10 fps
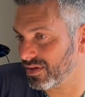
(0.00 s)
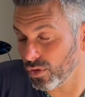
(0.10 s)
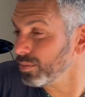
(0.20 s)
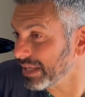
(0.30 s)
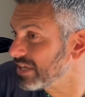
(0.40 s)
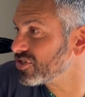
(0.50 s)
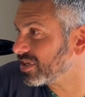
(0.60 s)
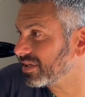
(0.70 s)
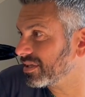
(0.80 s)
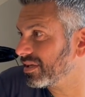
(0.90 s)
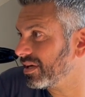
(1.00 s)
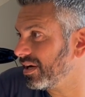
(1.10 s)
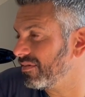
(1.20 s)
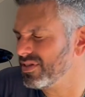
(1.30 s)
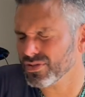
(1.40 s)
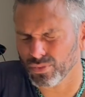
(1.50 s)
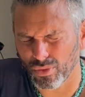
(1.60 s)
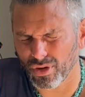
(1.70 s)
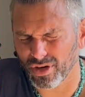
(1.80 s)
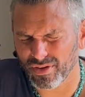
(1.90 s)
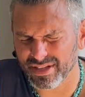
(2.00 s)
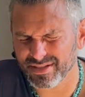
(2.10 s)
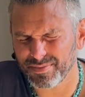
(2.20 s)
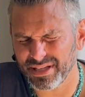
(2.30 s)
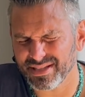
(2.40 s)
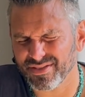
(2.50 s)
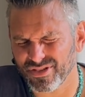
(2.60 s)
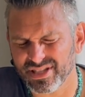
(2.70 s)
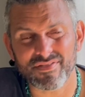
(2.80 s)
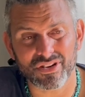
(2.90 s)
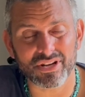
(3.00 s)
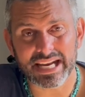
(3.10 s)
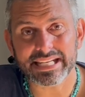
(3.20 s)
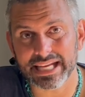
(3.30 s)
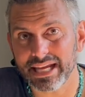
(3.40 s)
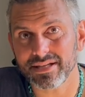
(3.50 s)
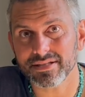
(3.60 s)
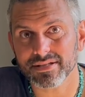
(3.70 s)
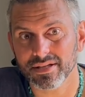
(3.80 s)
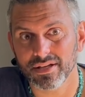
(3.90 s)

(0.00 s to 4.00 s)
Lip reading: culmination of this war that's been for 7 or 8 days